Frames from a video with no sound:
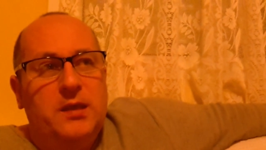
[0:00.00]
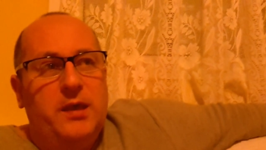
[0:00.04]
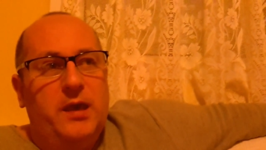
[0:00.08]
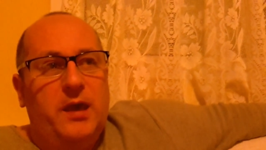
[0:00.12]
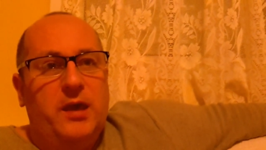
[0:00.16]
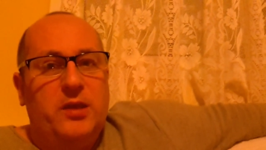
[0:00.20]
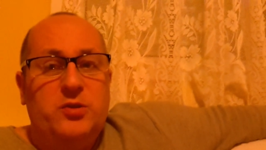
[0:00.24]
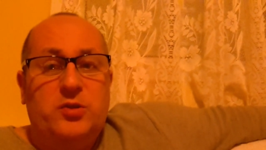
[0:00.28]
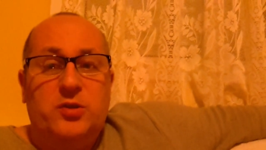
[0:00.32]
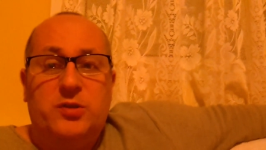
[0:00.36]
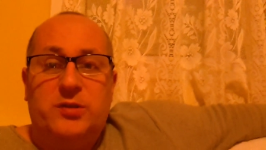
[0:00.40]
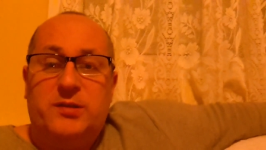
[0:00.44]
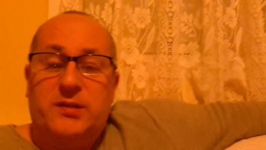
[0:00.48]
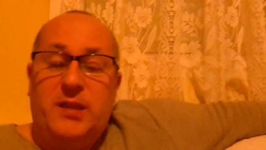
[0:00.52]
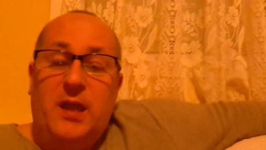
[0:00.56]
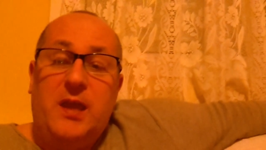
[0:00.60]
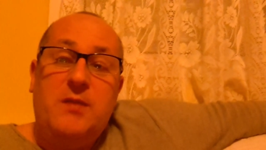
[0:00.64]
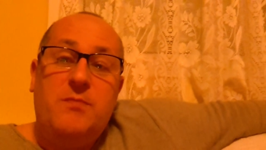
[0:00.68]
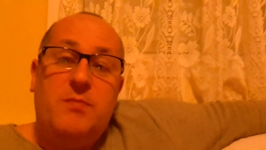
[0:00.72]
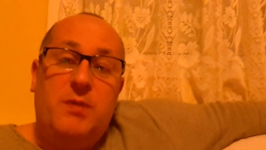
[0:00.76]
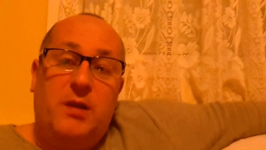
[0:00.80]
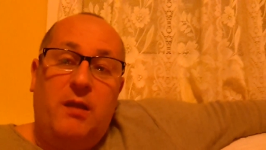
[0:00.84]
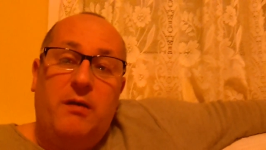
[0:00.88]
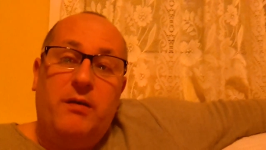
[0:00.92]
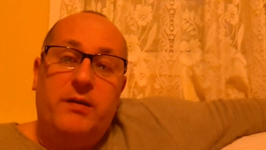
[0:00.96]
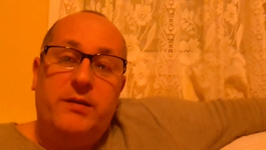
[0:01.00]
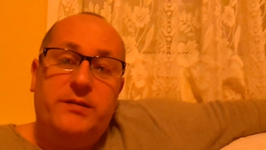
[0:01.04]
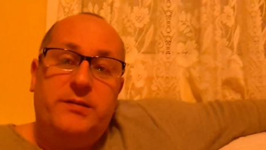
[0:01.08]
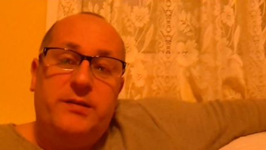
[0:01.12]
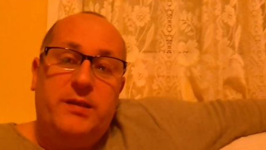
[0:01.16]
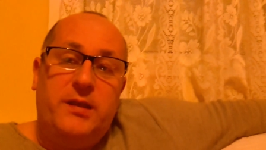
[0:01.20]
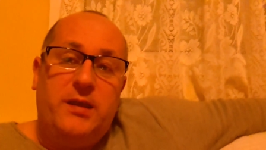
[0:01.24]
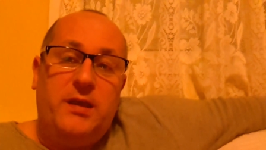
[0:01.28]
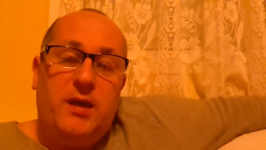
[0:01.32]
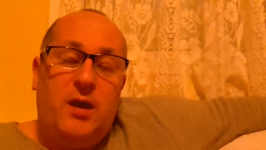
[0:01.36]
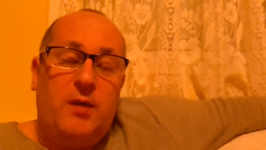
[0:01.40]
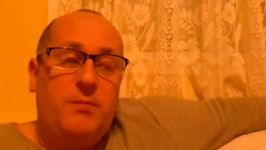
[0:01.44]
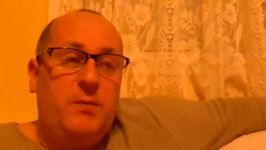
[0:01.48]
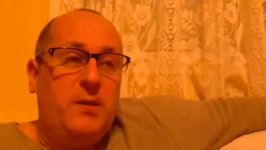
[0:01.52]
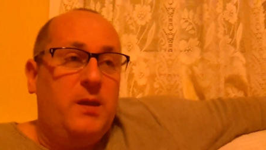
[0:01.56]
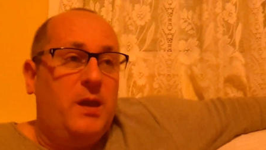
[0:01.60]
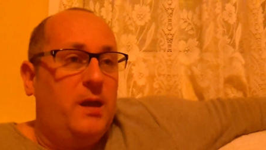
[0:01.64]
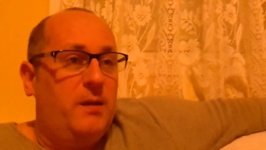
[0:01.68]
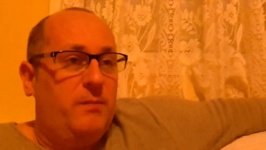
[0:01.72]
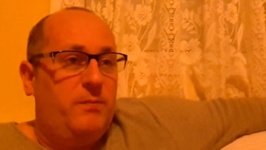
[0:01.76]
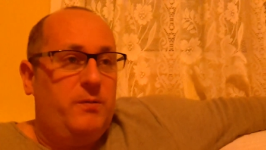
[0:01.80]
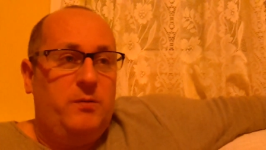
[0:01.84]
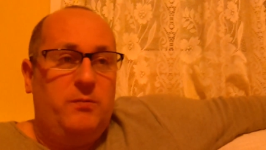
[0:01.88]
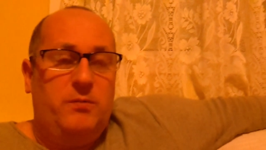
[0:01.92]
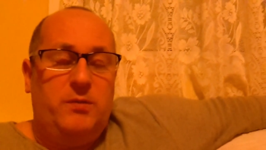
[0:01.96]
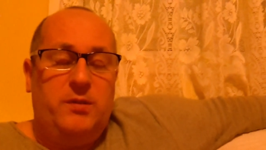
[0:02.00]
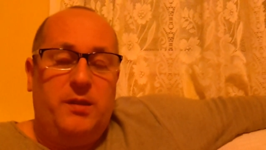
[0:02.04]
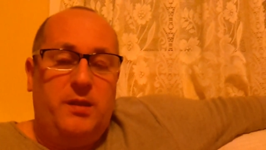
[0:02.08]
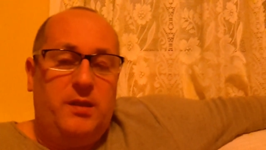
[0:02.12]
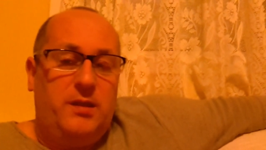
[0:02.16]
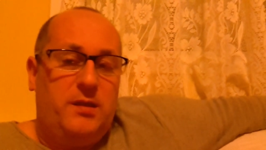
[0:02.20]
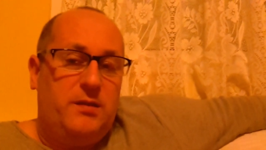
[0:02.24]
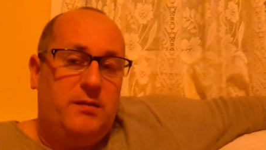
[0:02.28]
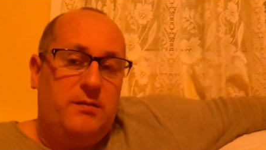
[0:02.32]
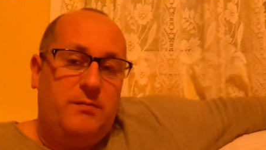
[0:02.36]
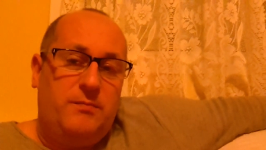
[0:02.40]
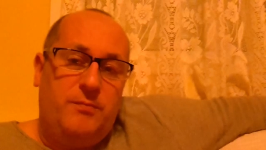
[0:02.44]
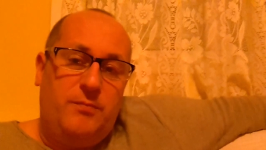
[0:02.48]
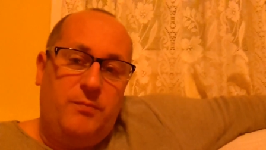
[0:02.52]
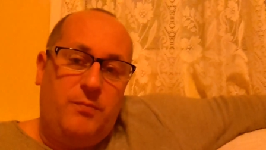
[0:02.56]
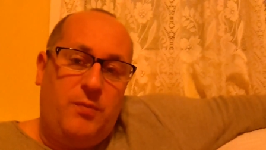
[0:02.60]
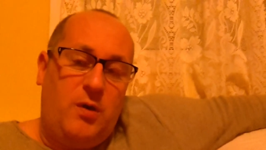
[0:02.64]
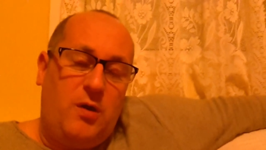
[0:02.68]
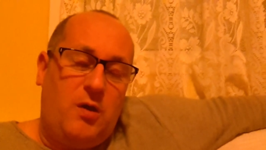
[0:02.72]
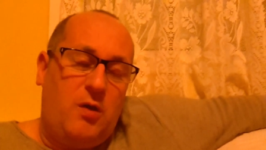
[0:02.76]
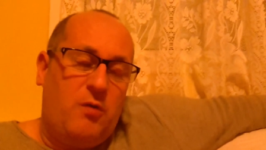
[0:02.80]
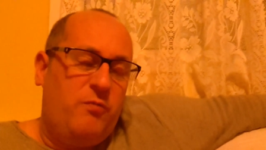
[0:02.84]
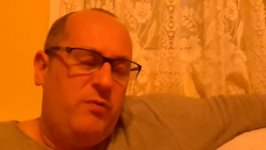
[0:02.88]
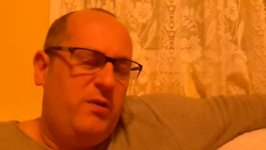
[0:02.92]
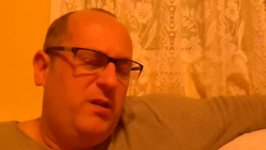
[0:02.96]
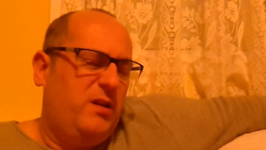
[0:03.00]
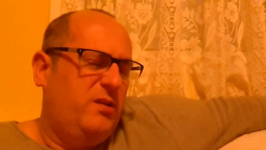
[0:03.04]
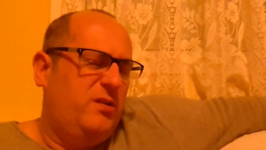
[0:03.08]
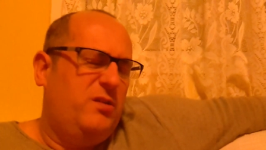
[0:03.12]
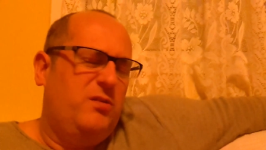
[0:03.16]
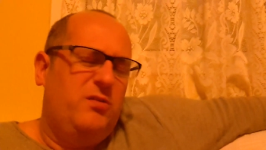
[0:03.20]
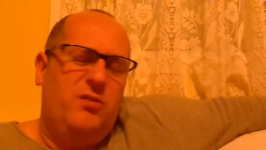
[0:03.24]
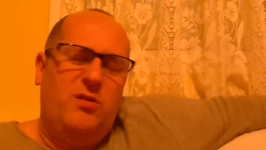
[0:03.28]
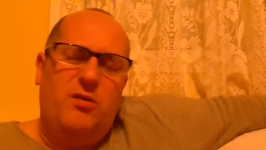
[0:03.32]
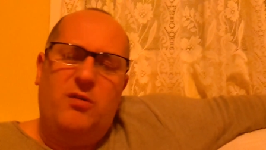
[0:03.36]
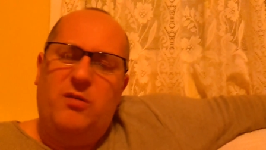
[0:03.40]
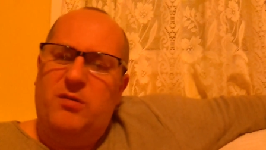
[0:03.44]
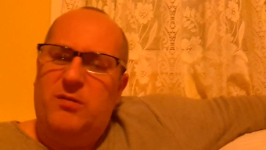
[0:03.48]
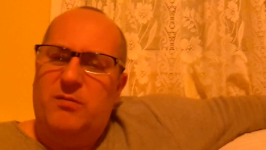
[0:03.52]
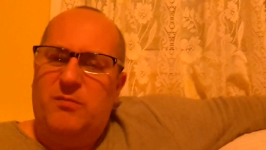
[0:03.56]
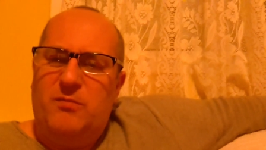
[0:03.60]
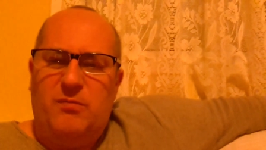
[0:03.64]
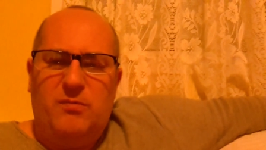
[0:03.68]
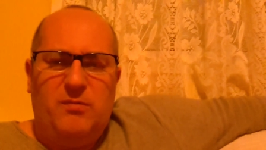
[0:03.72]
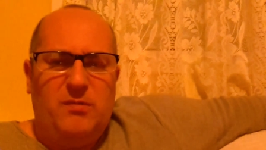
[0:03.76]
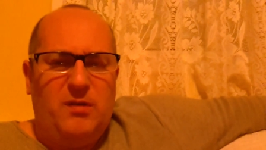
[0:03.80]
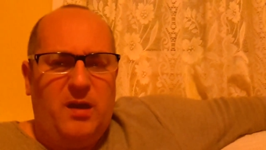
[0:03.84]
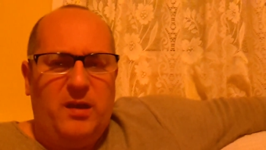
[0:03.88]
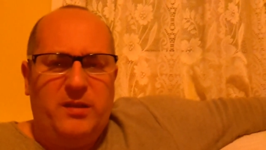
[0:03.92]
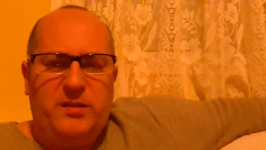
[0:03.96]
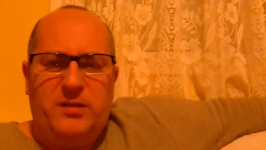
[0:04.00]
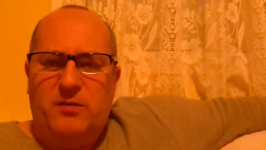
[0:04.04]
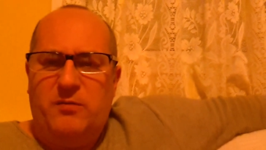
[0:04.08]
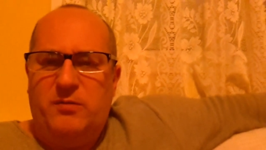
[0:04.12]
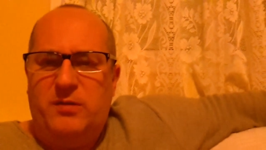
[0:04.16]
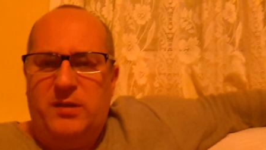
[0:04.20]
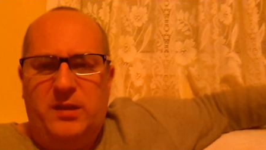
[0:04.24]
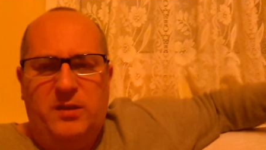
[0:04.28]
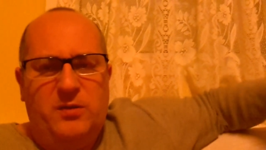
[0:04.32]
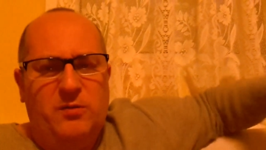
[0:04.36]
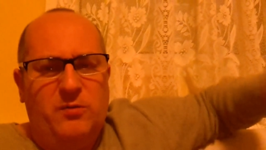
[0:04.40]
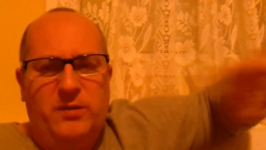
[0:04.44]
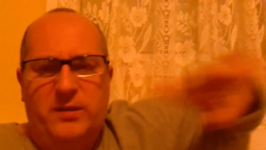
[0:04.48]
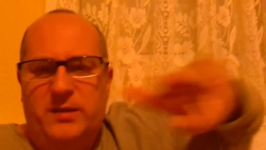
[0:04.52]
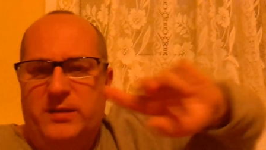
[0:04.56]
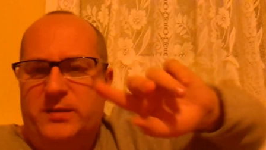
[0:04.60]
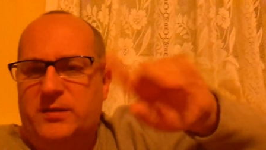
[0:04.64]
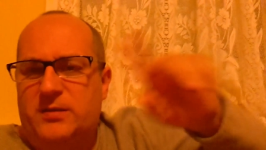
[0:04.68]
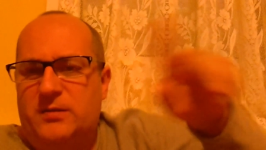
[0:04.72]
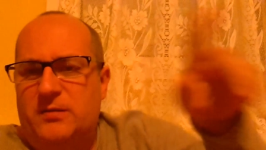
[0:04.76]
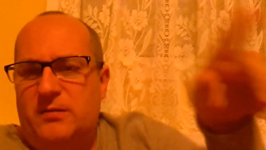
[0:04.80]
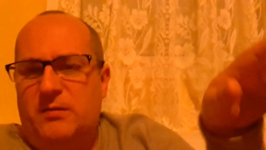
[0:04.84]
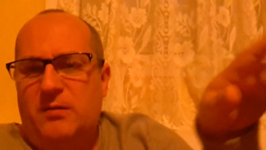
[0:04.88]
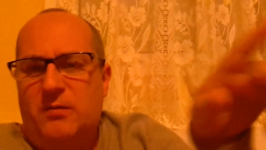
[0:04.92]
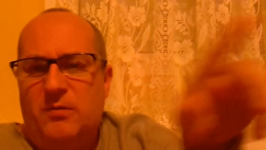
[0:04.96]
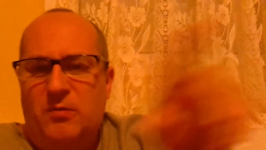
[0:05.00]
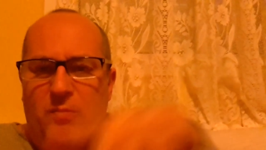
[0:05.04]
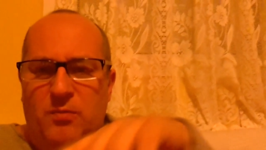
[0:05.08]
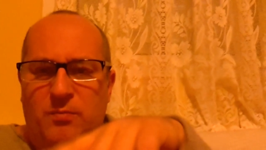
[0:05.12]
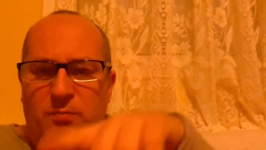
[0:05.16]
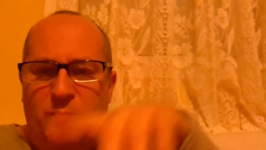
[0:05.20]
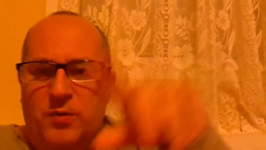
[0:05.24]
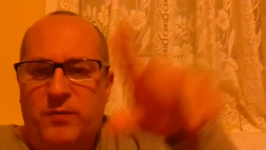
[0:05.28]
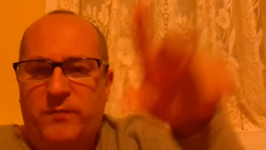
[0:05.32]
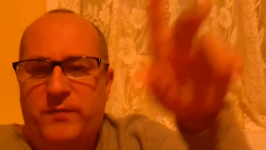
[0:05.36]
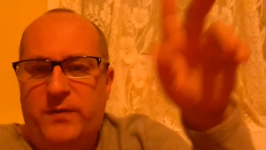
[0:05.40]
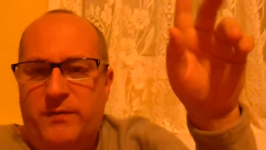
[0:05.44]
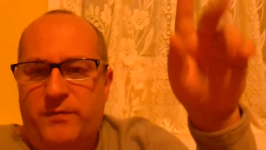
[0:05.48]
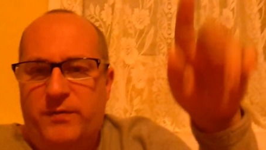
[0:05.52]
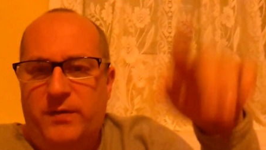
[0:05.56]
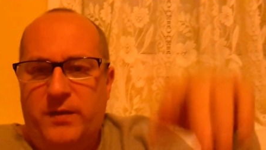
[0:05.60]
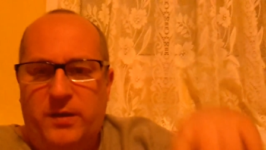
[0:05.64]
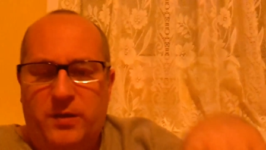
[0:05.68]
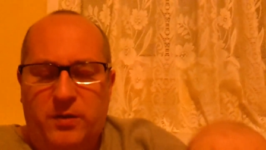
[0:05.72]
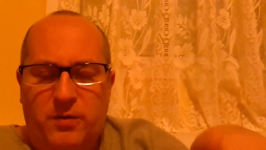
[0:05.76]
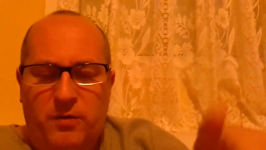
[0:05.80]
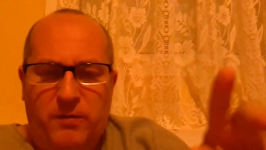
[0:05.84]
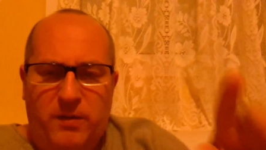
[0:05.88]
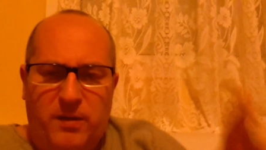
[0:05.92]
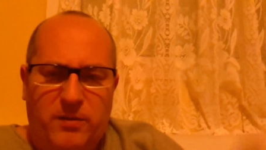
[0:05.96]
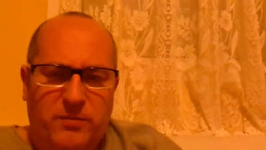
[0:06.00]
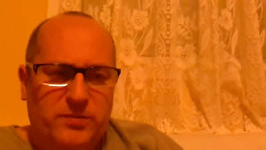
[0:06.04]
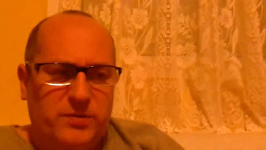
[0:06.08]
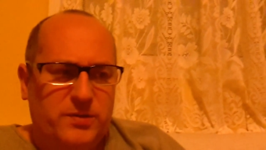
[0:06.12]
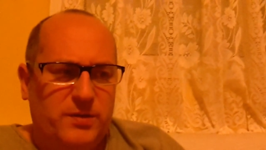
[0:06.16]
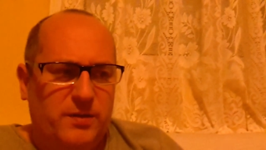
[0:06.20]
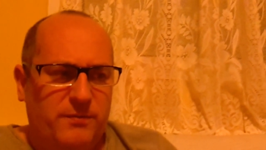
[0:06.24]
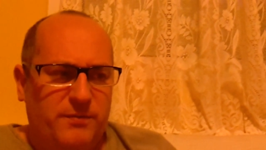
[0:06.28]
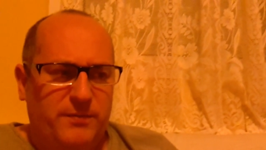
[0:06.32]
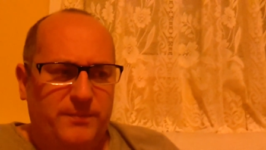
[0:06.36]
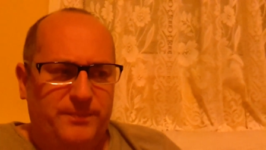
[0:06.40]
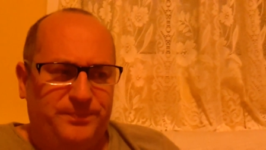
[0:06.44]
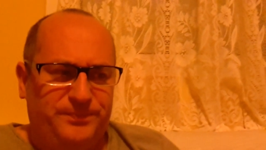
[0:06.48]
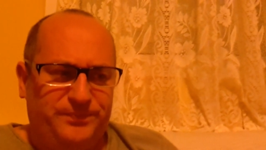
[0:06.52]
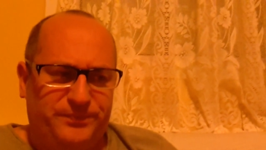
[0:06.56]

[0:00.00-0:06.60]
and just stabilized it, I'd be happy with that but I really did not. I don't need all this, all move your finger around stuff.